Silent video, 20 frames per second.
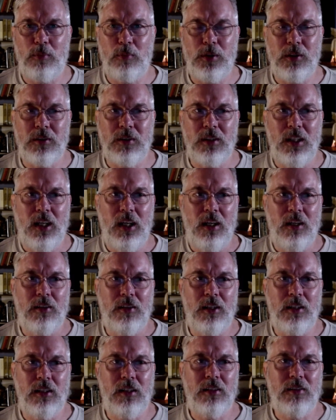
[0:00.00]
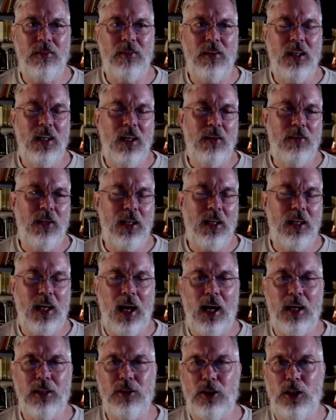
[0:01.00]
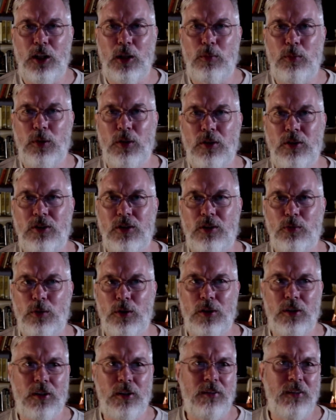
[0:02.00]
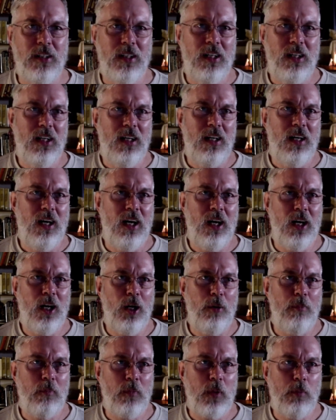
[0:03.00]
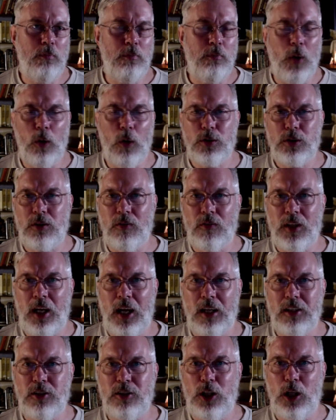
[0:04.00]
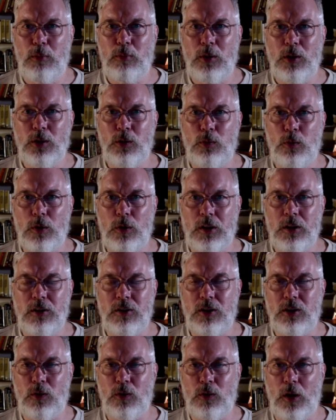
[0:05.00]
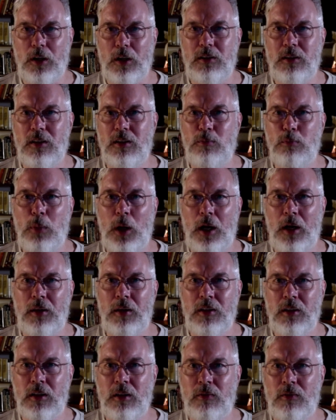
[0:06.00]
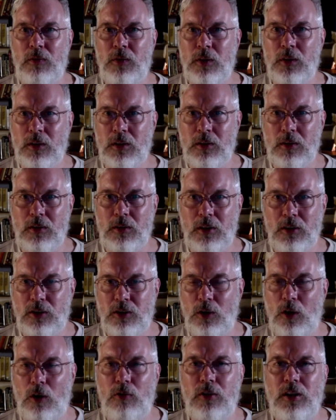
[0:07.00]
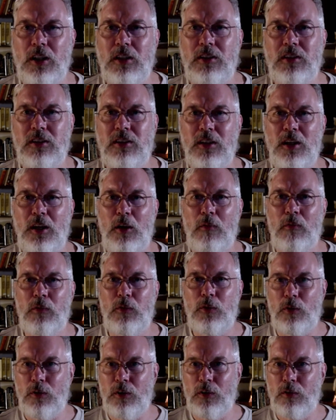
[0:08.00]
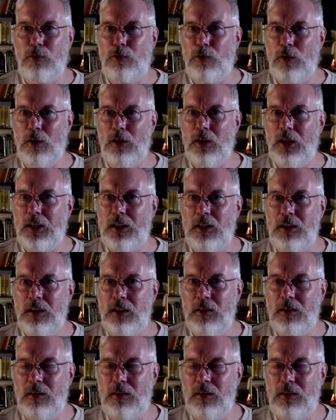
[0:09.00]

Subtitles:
and the gas chambers were. Most of the gas chambers were constructed by the Soviets for like a